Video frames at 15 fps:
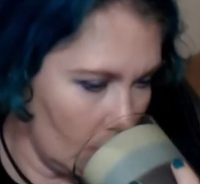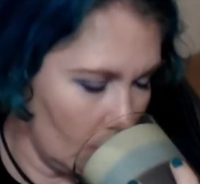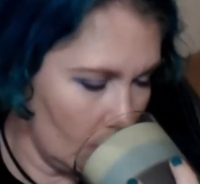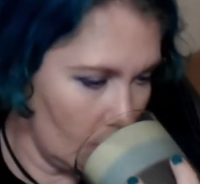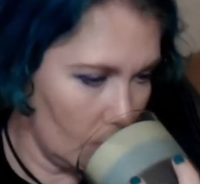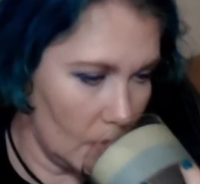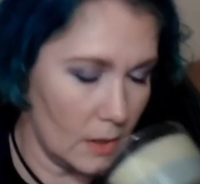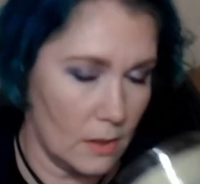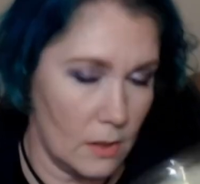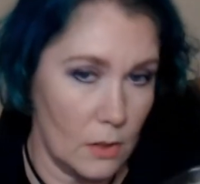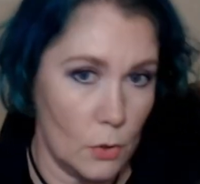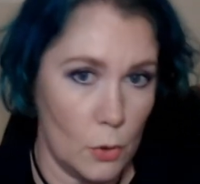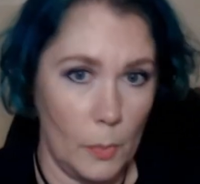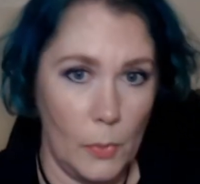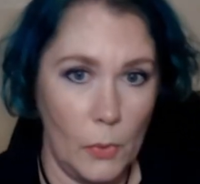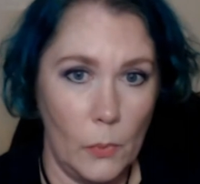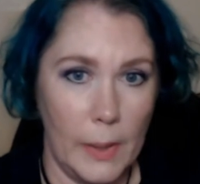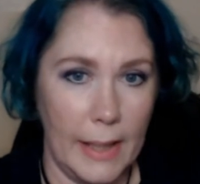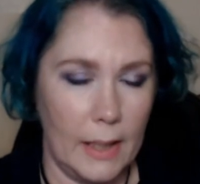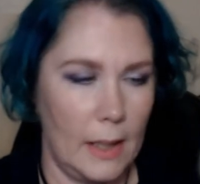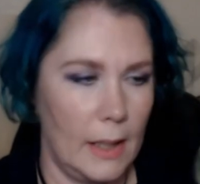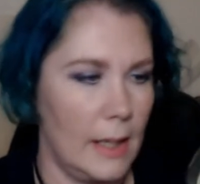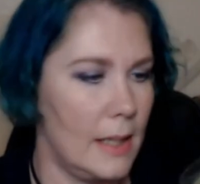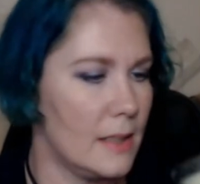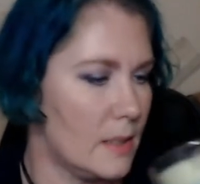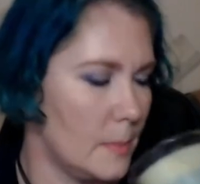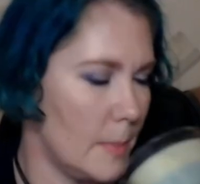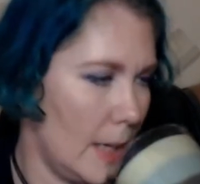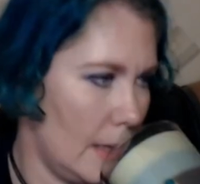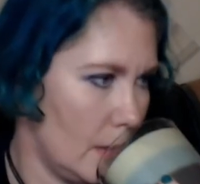this is triple wick. It
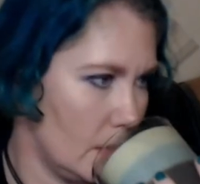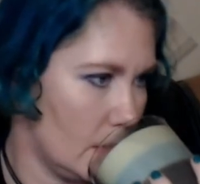smells